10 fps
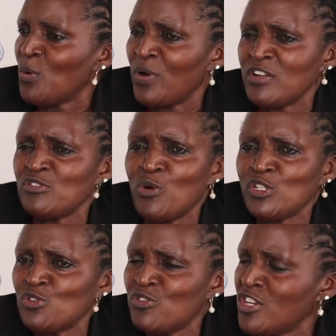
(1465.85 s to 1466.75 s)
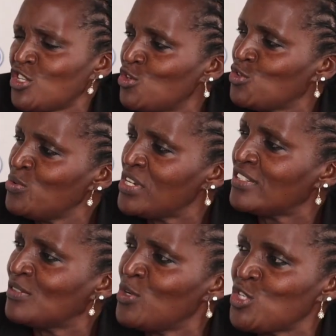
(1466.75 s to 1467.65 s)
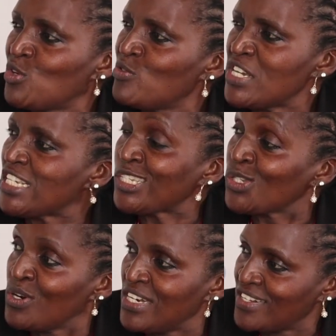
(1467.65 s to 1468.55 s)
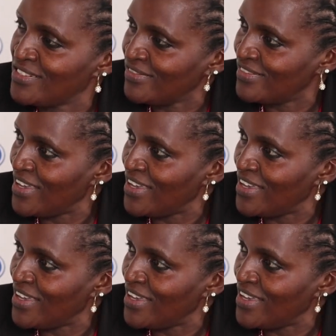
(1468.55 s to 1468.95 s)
what do you think you're doing? What you're doing is so little.